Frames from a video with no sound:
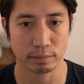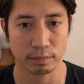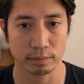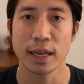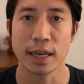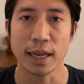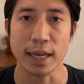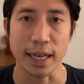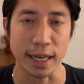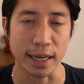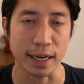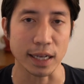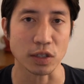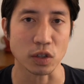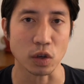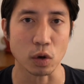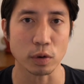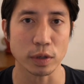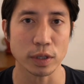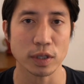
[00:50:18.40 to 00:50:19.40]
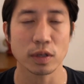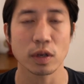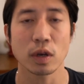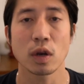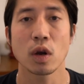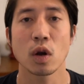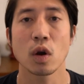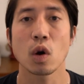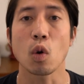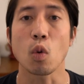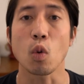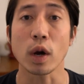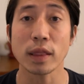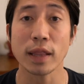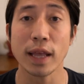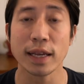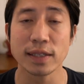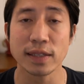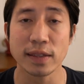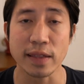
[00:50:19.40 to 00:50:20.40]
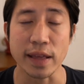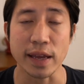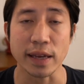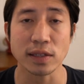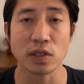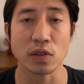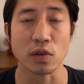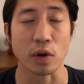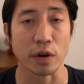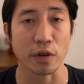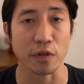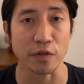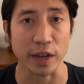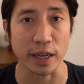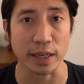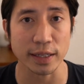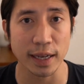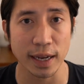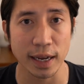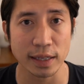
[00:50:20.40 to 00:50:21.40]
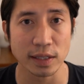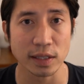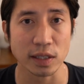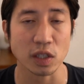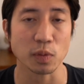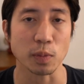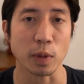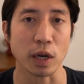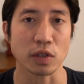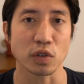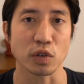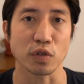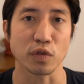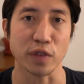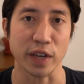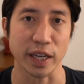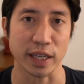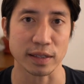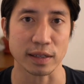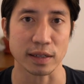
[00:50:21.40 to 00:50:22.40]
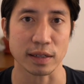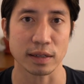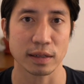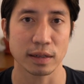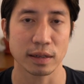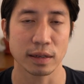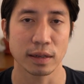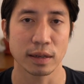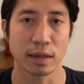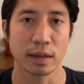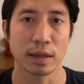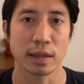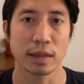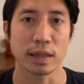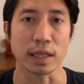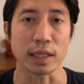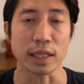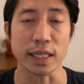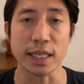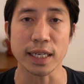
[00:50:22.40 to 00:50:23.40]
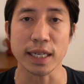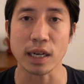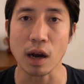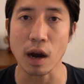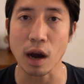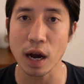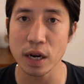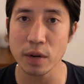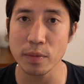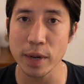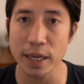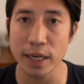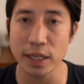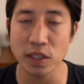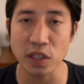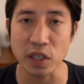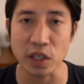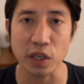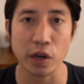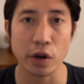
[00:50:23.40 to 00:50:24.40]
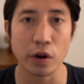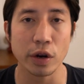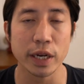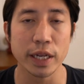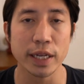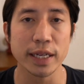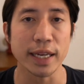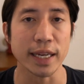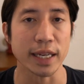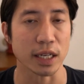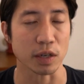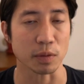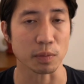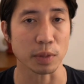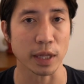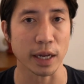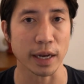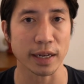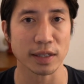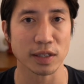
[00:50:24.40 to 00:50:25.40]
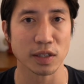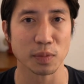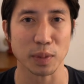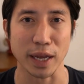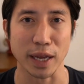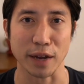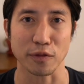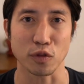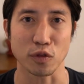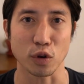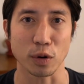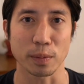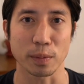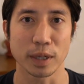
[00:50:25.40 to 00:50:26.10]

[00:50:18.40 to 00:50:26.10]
And as always, one last thanks to our fantastic sponsor, Ventur, a leading automated security and compliance platform.